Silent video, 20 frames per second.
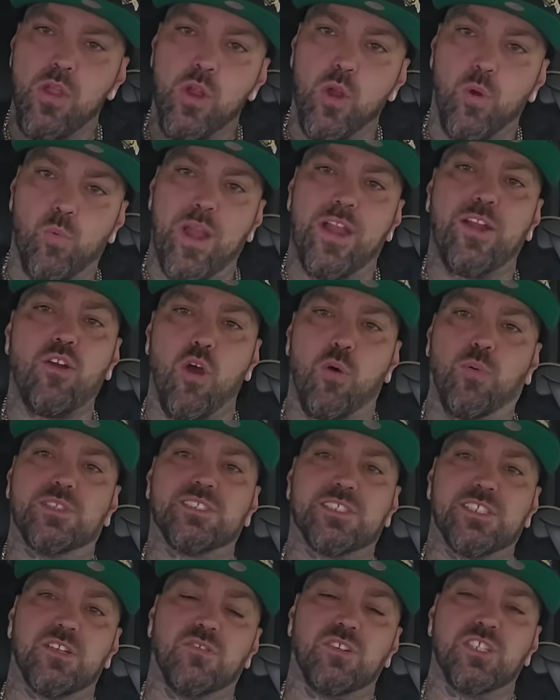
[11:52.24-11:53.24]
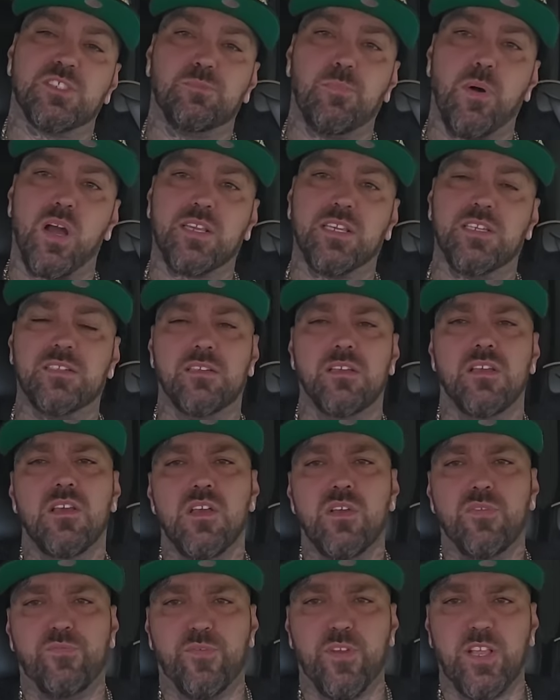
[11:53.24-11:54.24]
Radar would sit on his bucket,
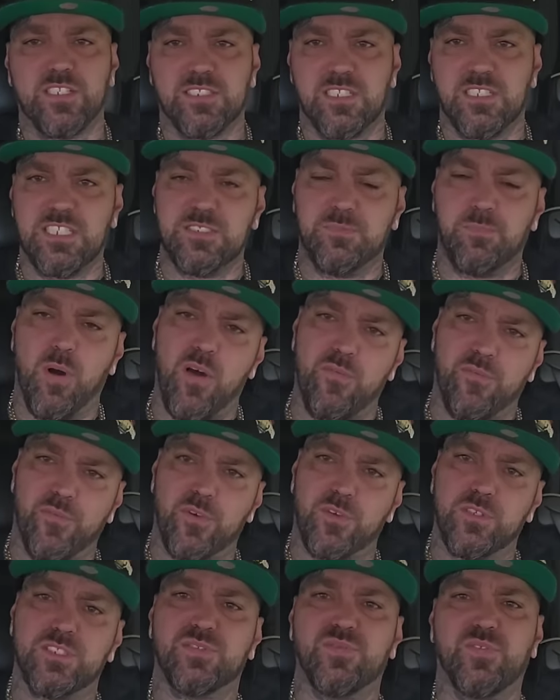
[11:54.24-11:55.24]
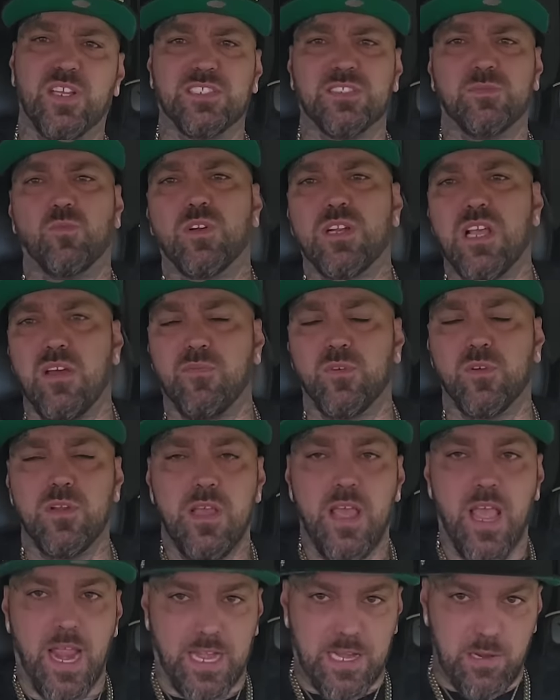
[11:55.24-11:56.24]
fixing these buffers, fixing whatever,
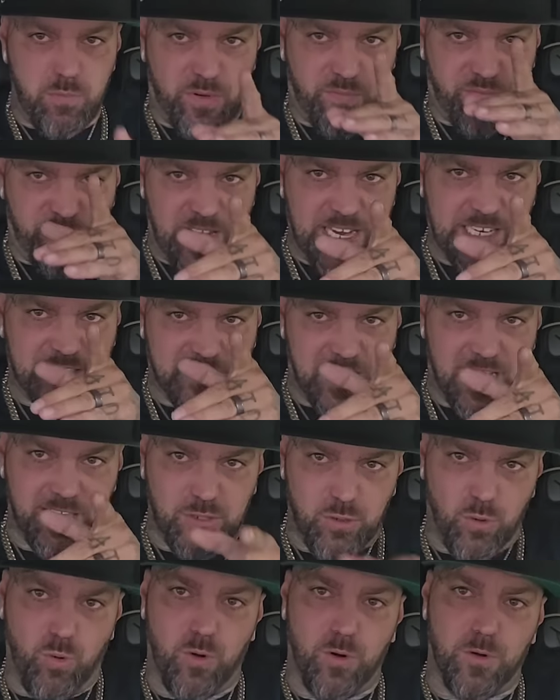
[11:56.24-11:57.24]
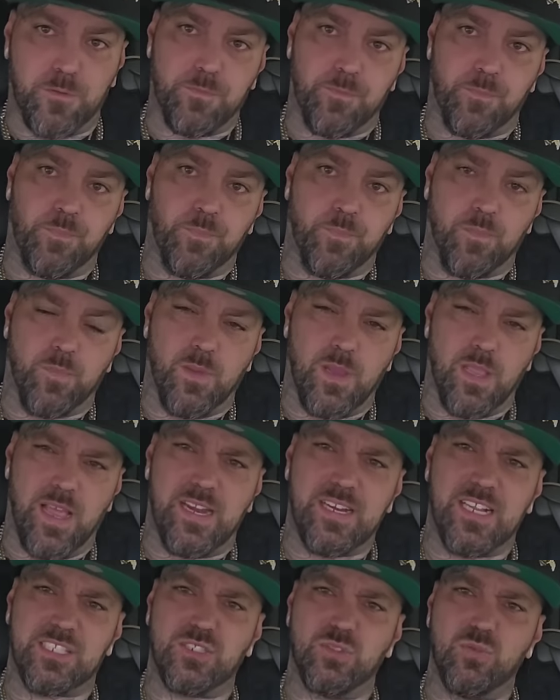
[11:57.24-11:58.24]
and he would face that door.
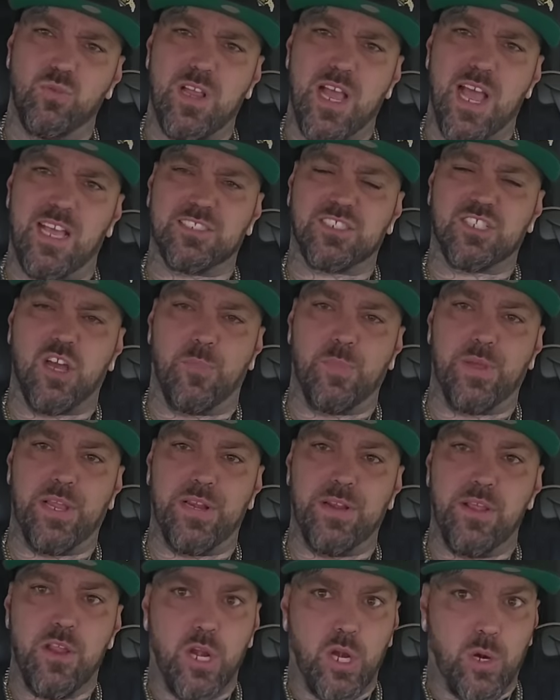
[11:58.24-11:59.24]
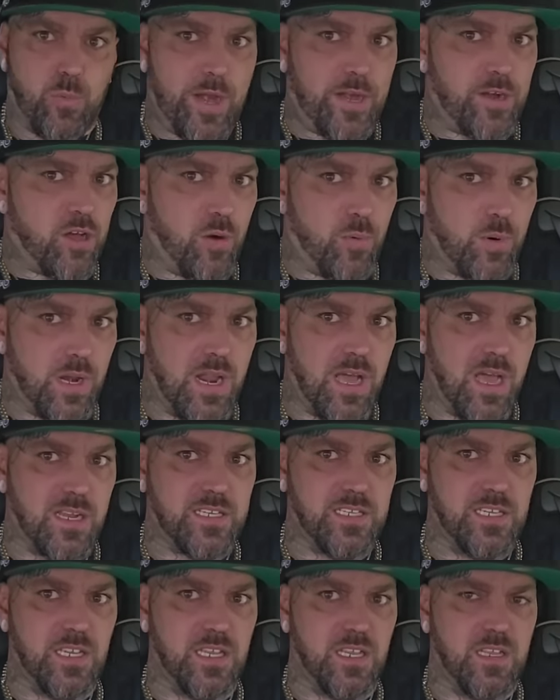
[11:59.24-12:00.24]
And as new guys come in, Radar would lock
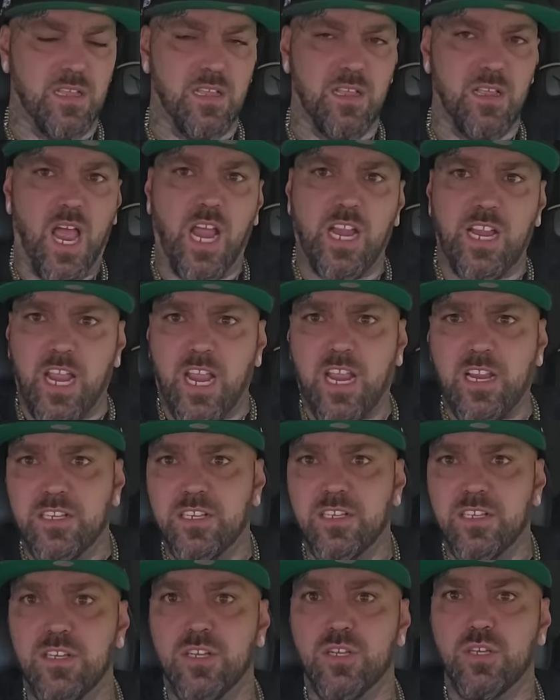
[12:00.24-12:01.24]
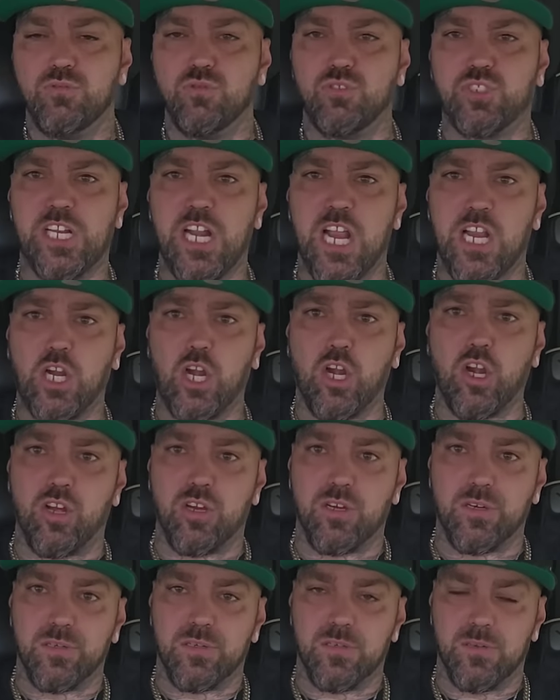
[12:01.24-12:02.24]
in. Hey, hey, you see that
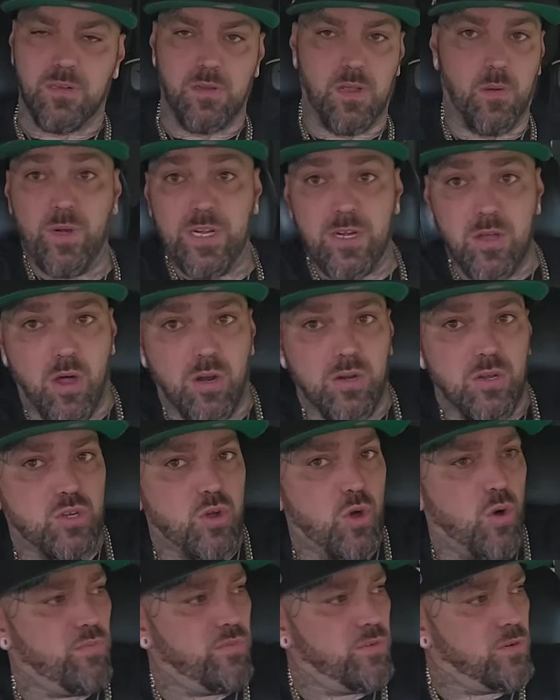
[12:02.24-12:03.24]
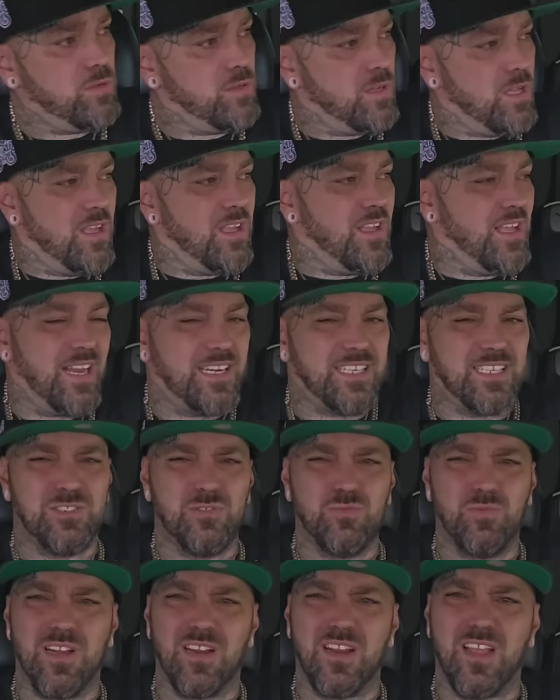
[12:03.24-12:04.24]
girl? And we'd all look over, and then you
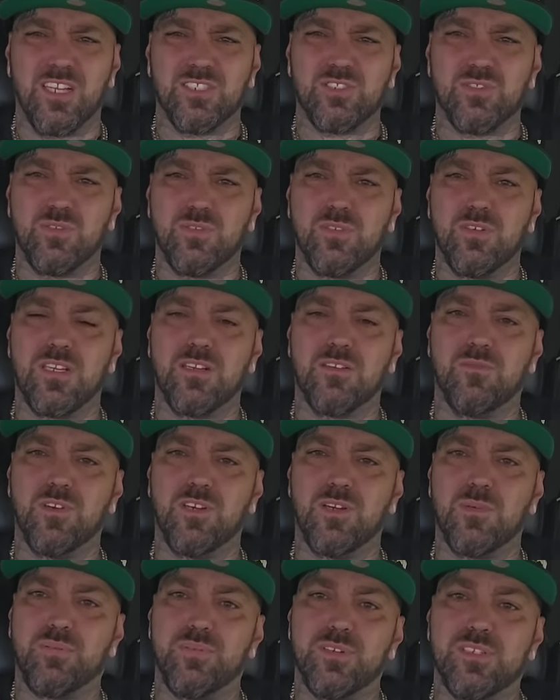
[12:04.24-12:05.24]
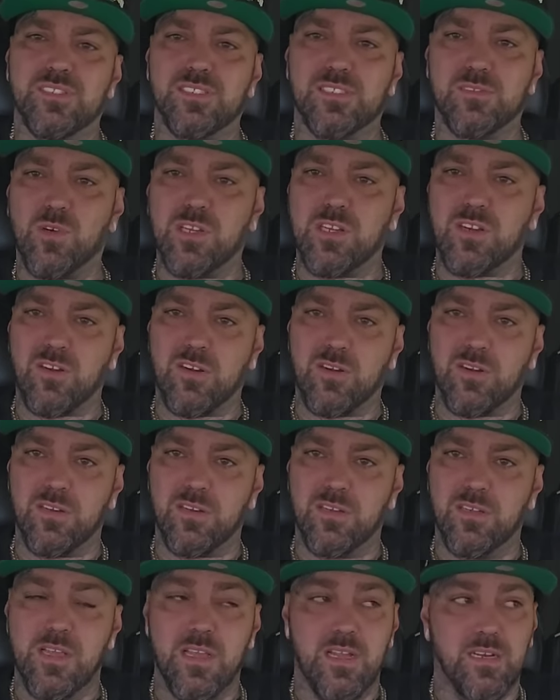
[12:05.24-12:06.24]
realize real quick, we're in prison. What girl?
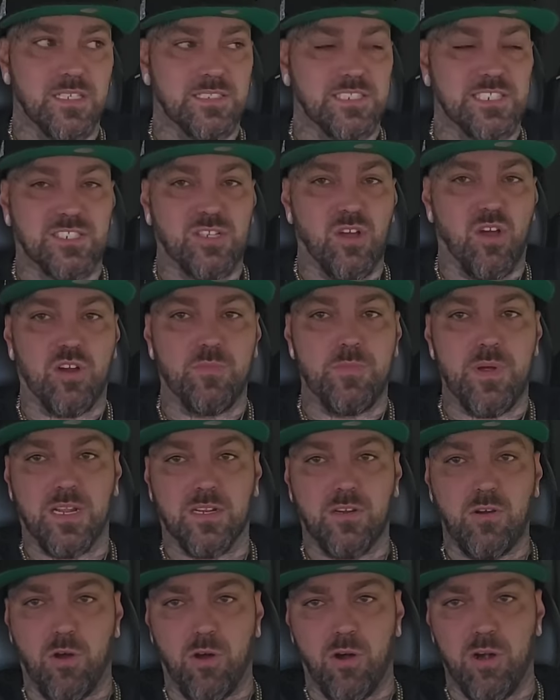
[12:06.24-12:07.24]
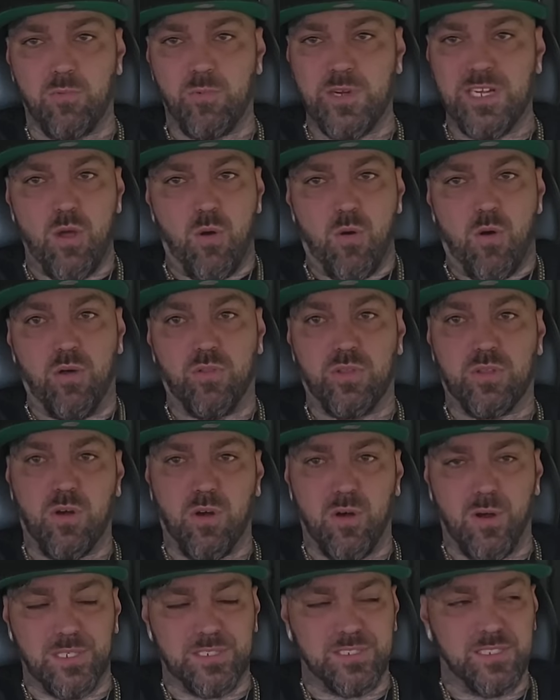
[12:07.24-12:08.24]
Unless he's talking about a guard. we know all the
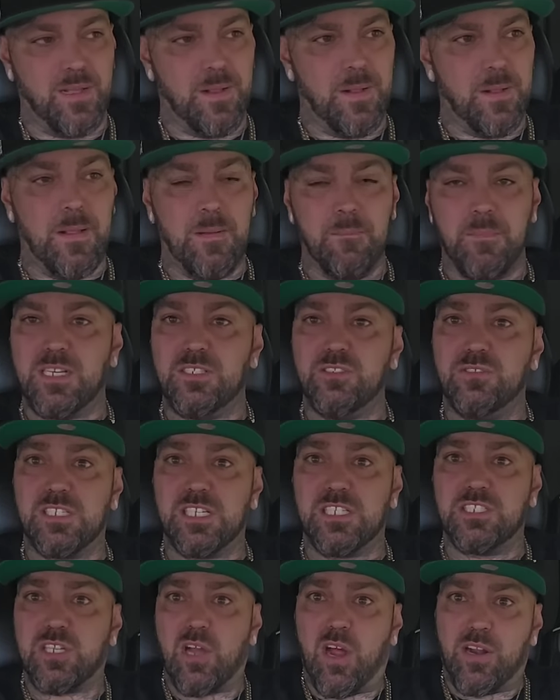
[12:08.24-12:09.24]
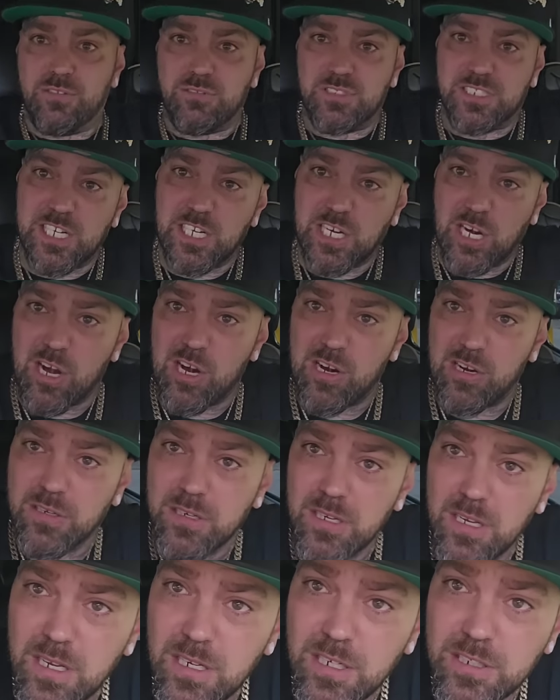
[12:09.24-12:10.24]
guards. Man, you see Shotty, you see the girl.
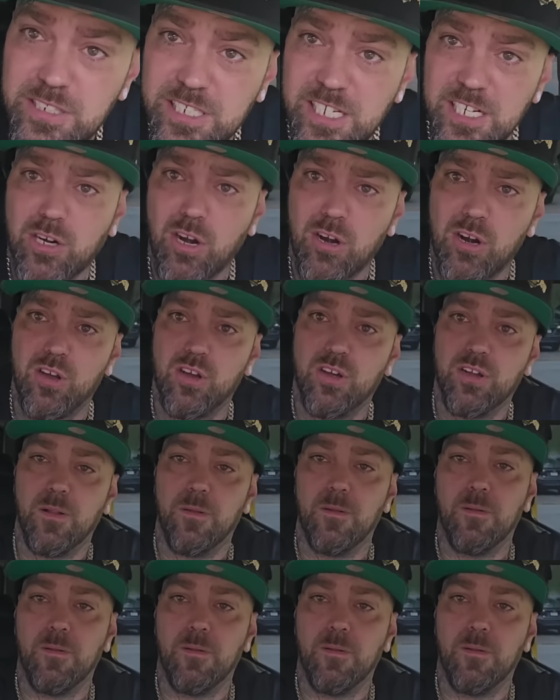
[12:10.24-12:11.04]
You see the girl.